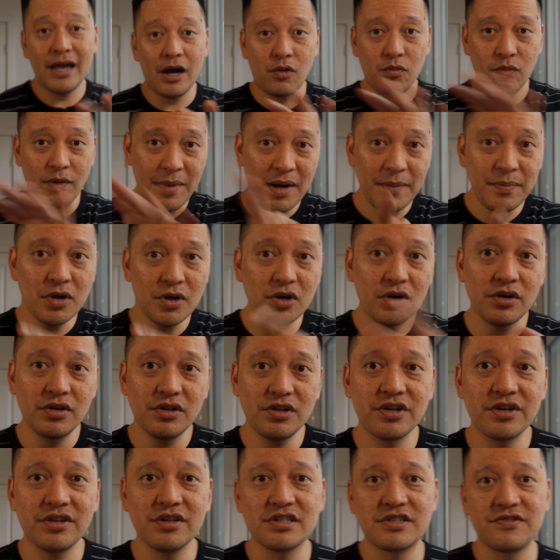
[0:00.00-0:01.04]
Now, remember
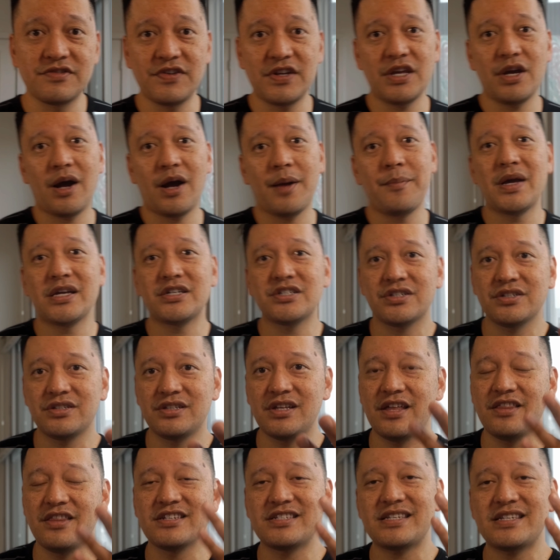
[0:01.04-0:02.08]
earlier in this video, I
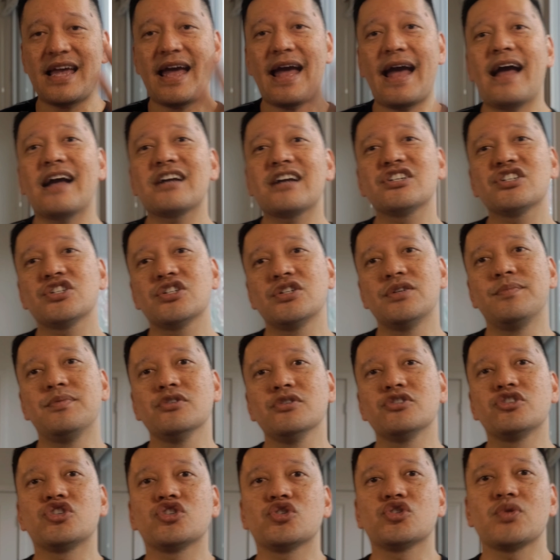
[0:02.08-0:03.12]
mentioned this
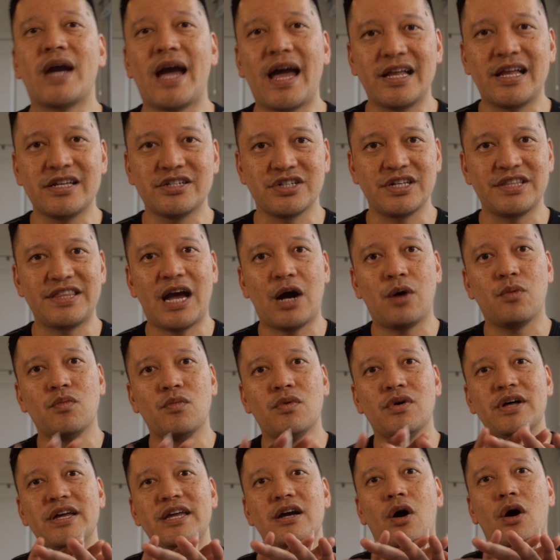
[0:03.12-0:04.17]
actionable strategy that
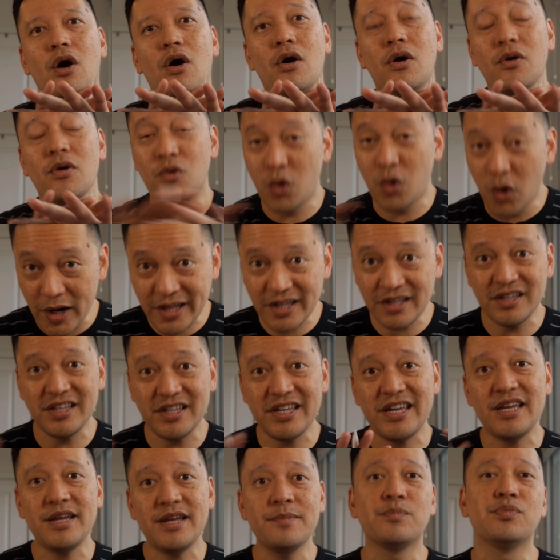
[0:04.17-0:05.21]
will
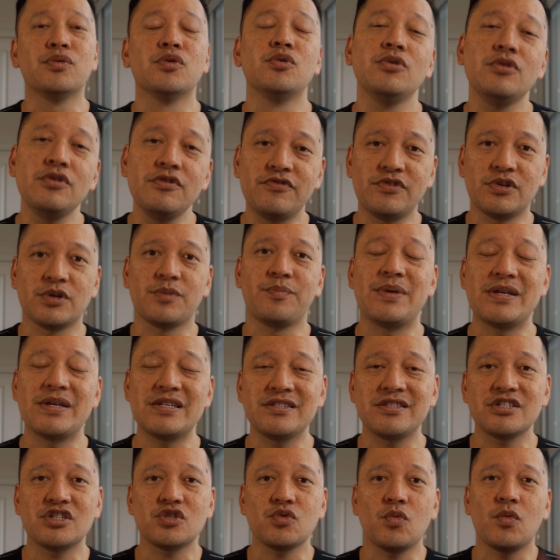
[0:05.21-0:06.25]
quickly improve your
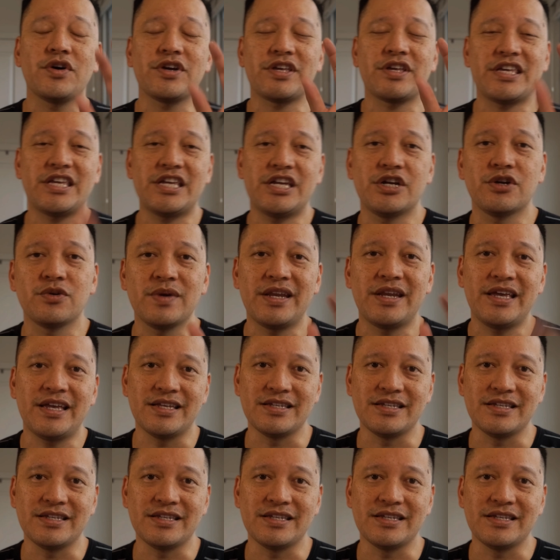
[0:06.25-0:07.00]
business? Well, here it